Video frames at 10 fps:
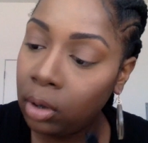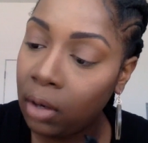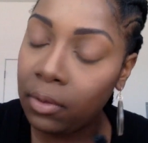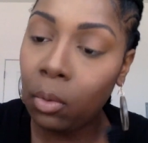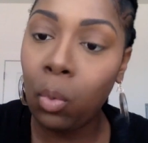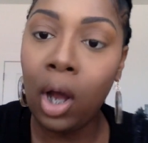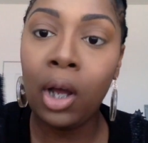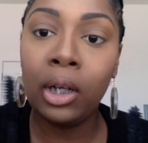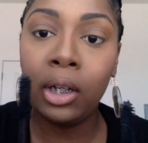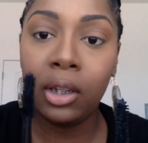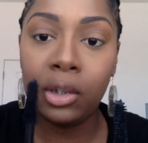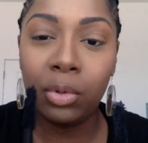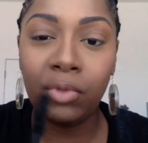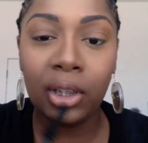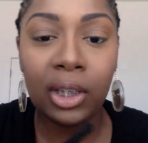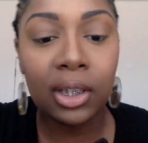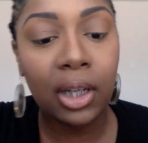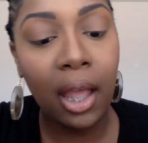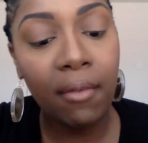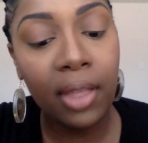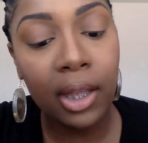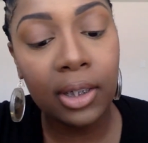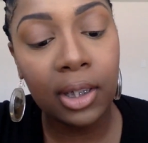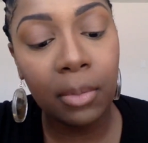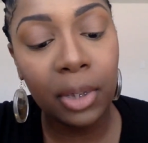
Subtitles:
of the wand. This one really doesn't have that dip.